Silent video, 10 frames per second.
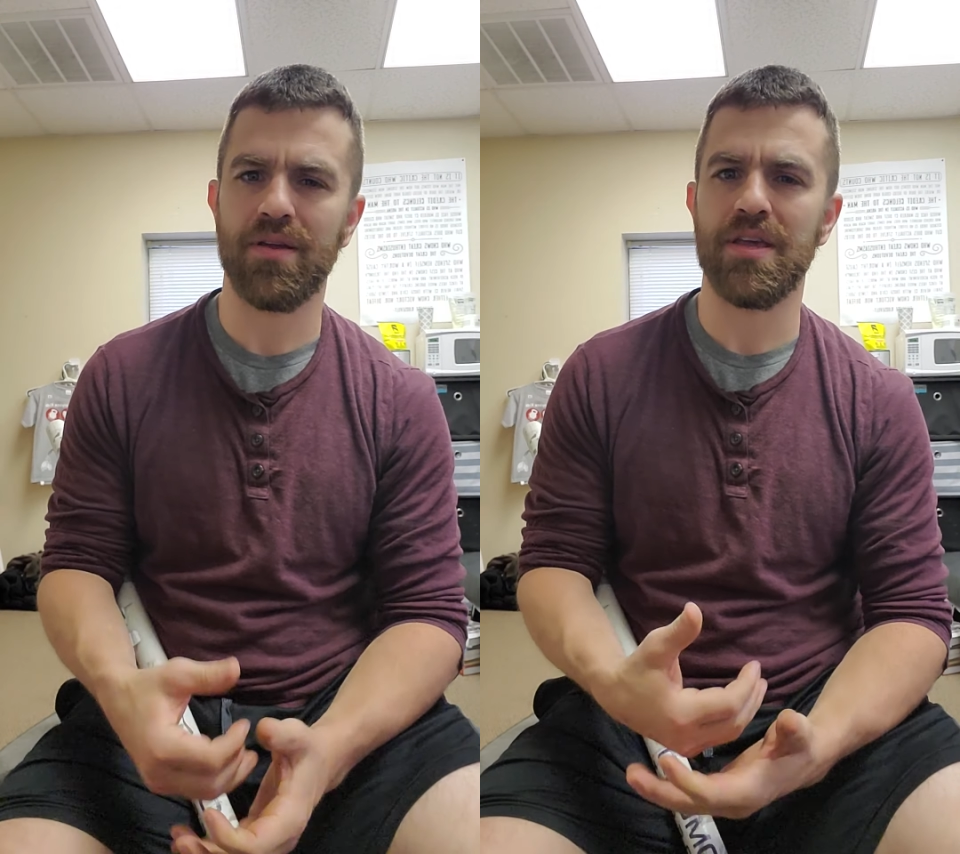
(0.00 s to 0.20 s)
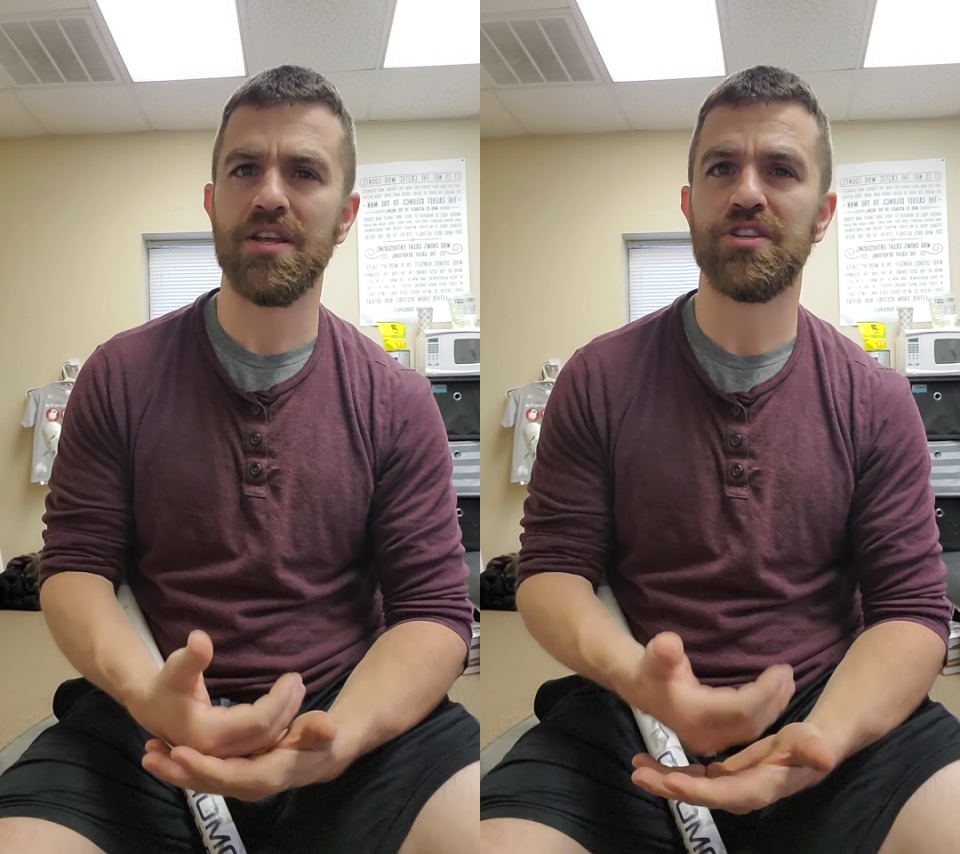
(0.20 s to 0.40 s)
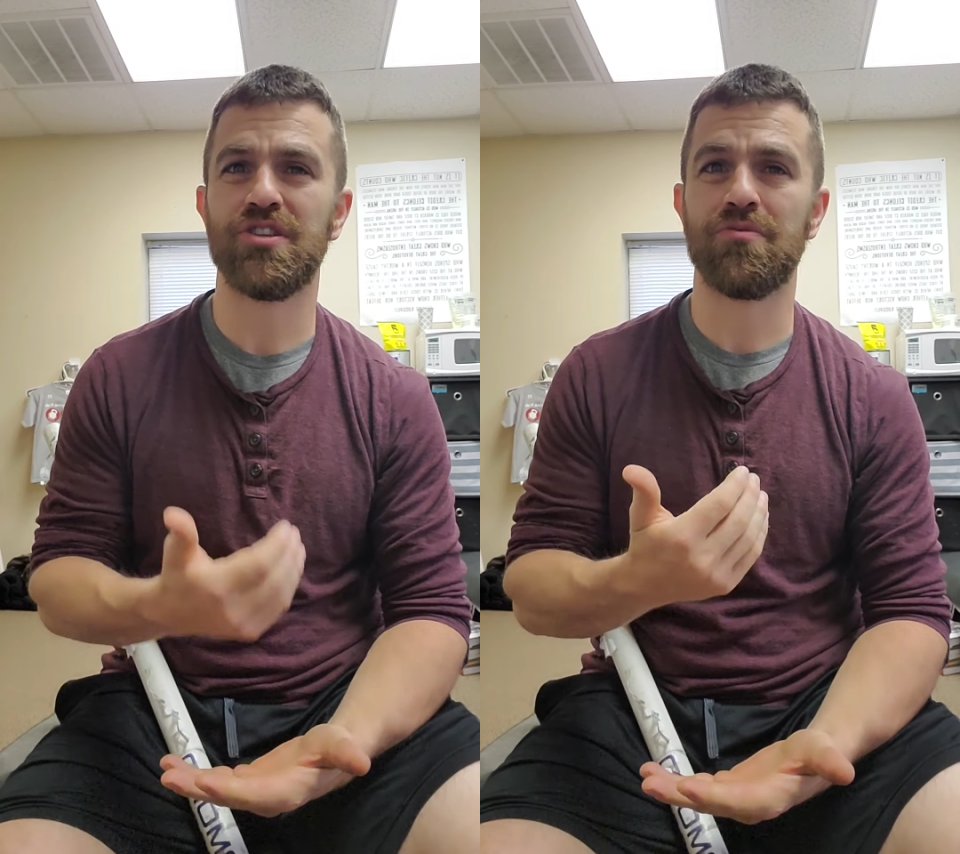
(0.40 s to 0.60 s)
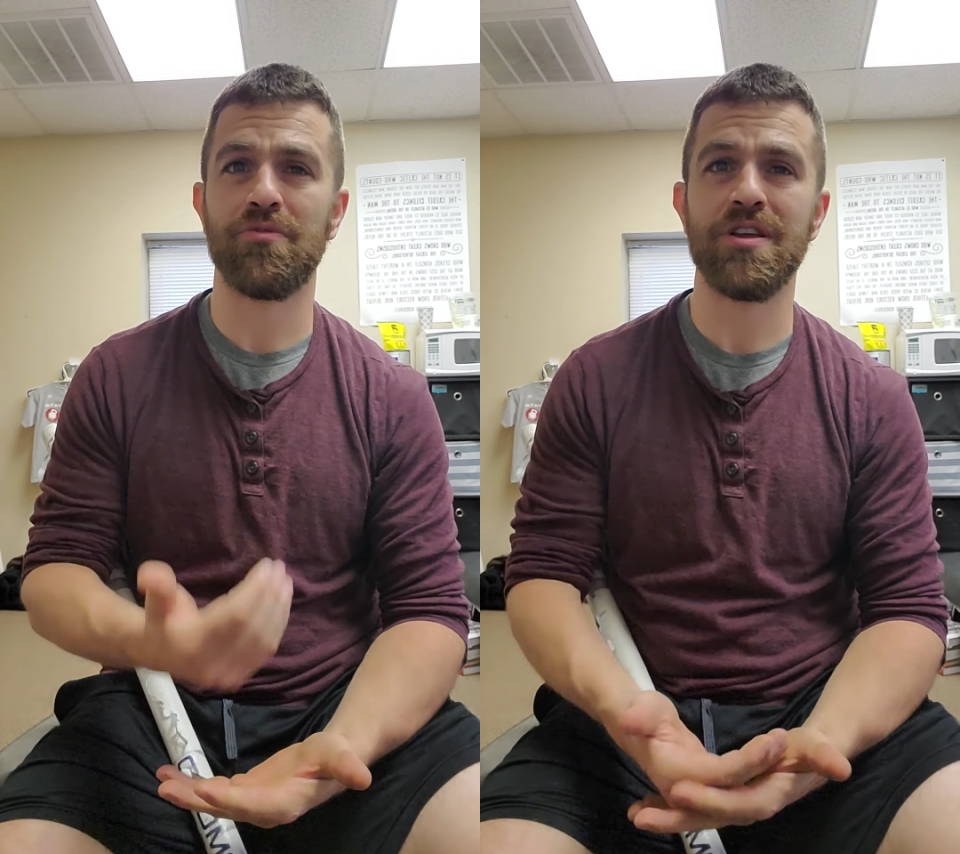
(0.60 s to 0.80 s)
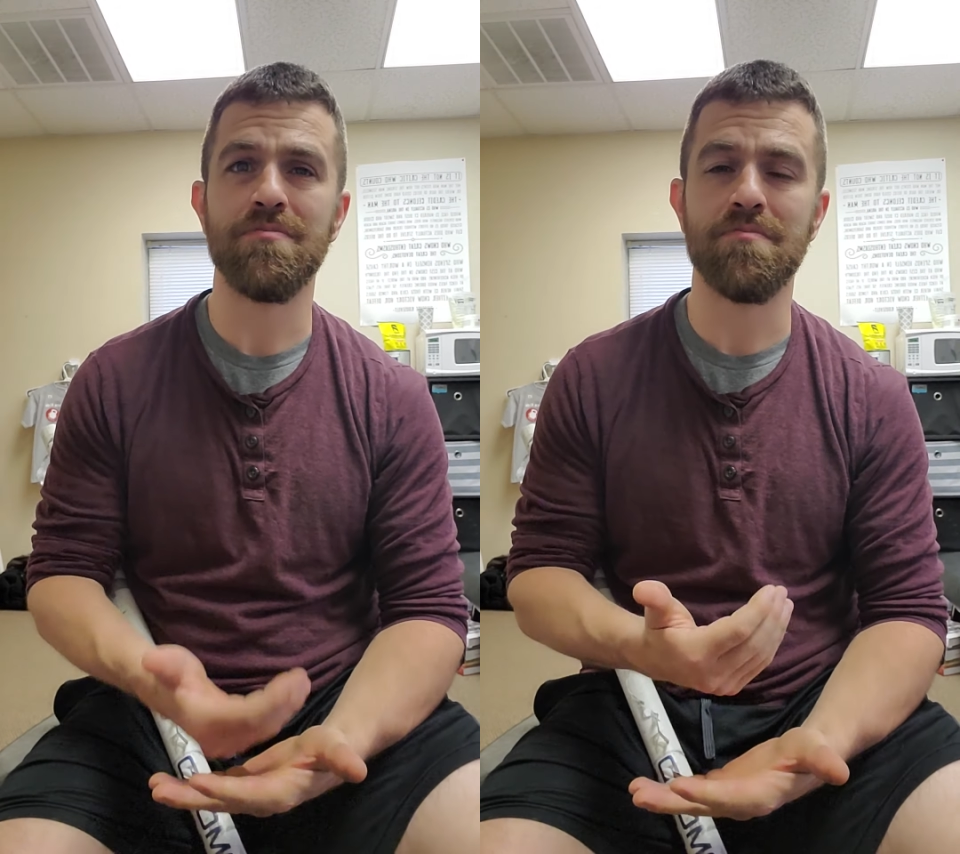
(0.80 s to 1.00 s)
Each
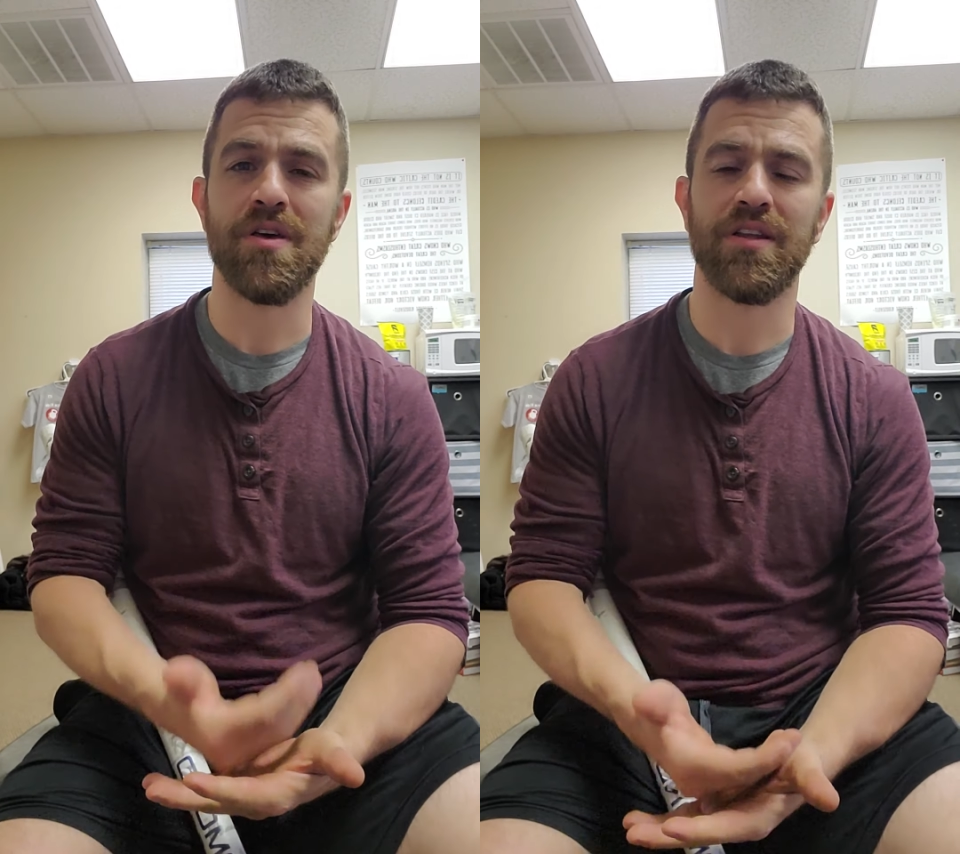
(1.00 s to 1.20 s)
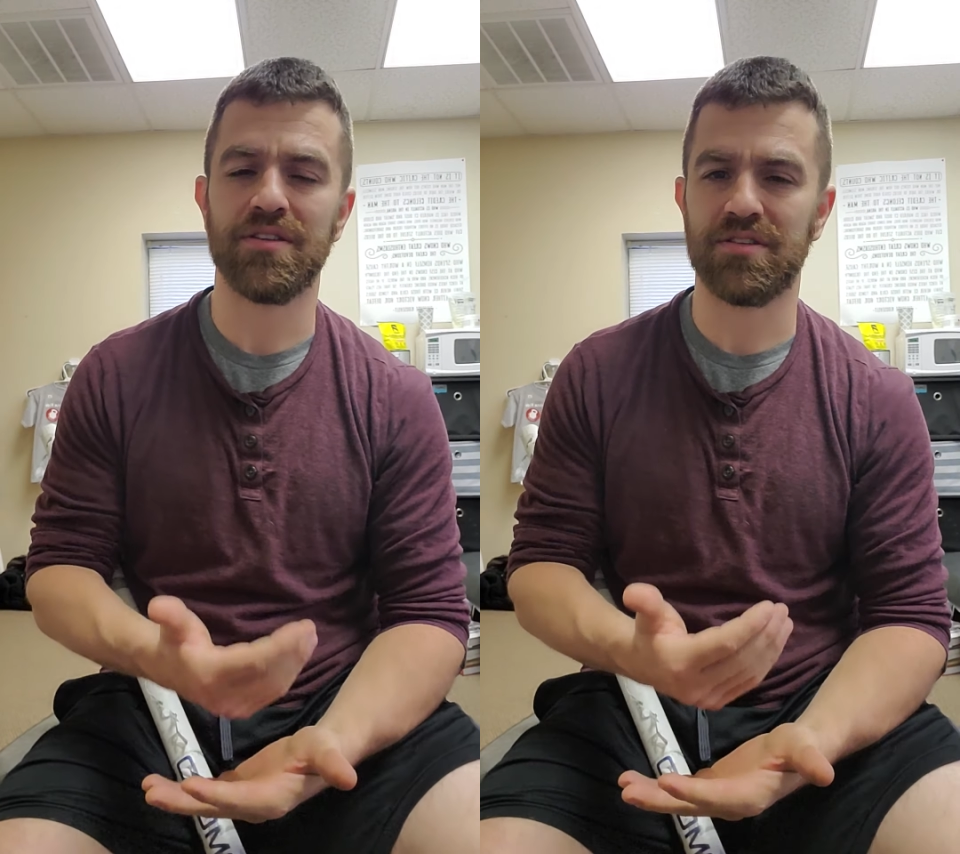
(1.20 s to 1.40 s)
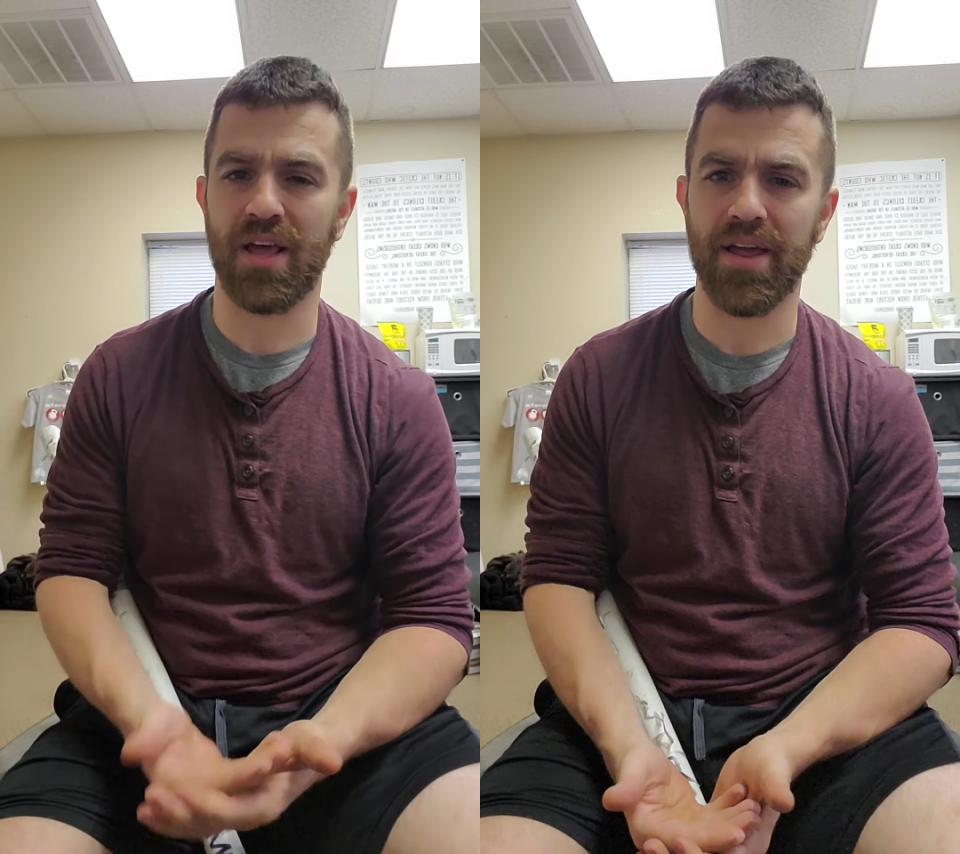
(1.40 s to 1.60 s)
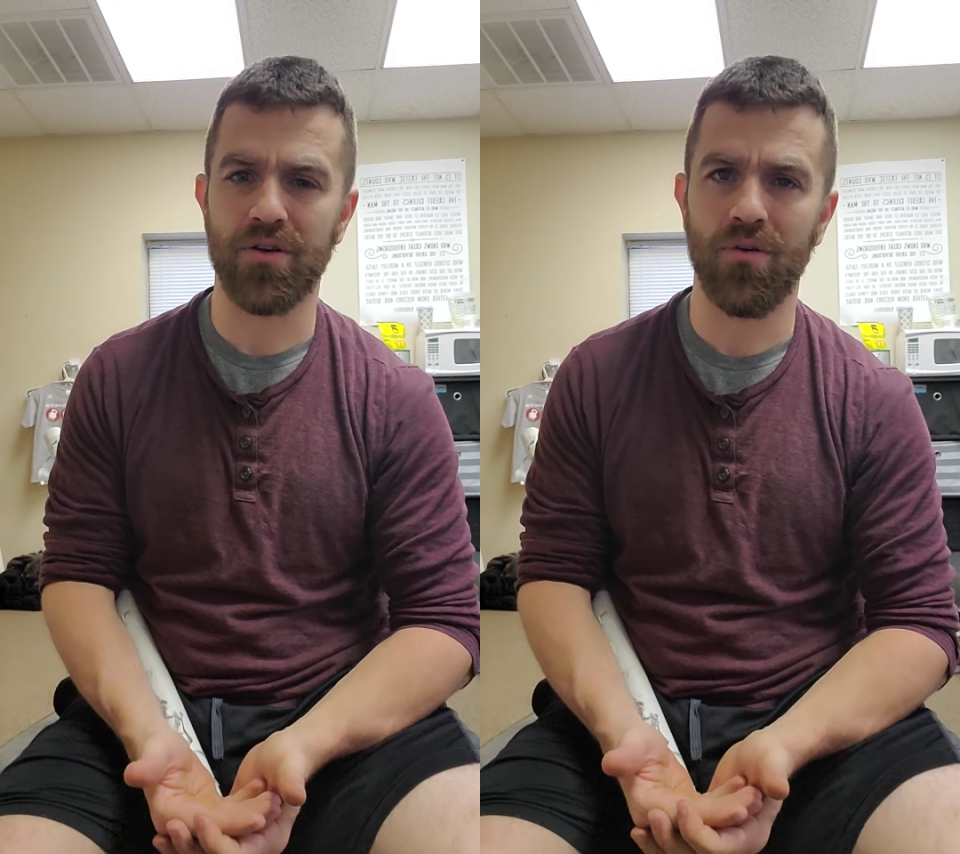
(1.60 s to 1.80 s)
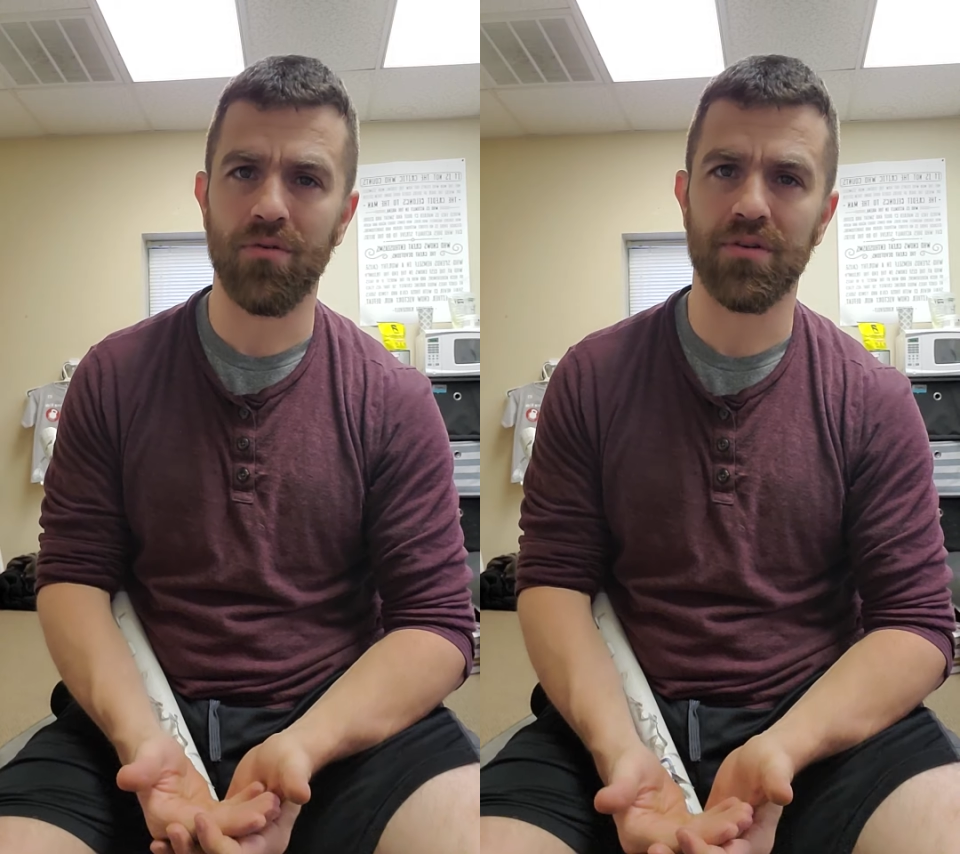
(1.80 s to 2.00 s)
3-minute cycle